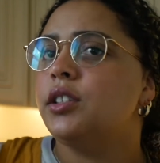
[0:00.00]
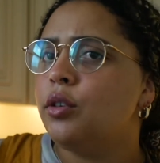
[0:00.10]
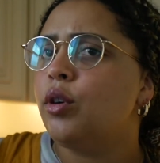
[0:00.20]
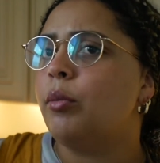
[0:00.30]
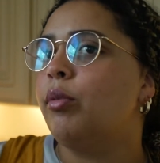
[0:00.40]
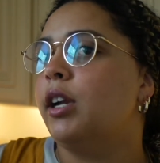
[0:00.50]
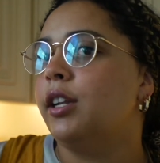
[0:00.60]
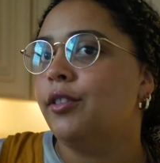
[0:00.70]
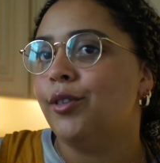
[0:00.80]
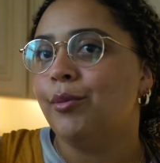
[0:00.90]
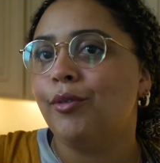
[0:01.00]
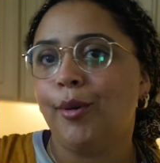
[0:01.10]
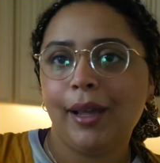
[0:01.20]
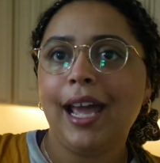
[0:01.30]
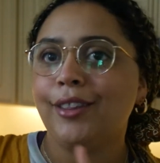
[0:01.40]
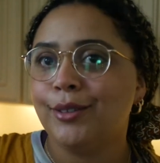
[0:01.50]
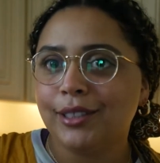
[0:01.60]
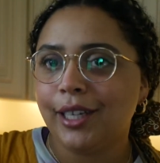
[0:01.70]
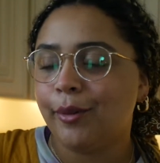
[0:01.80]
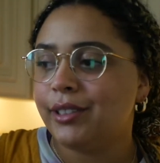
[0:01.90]
and incorporated through before we add those
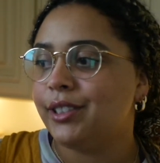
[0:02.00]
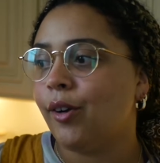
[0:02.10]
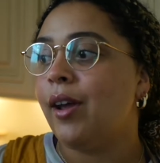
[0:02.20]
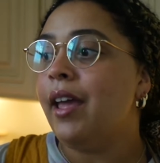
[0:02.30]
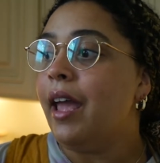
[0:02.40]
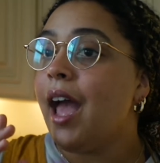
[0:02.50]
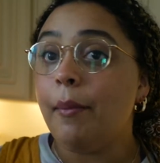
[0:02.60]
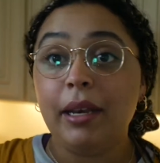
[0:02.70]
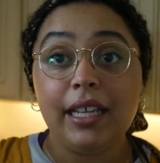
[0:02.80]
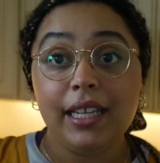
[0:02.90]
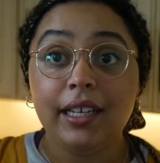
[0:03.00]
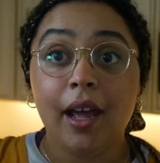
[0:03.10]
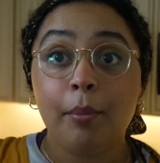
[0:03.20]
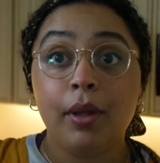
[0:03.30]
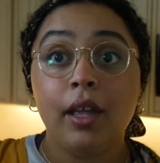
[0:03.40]
liquids. So I'm gonna heat up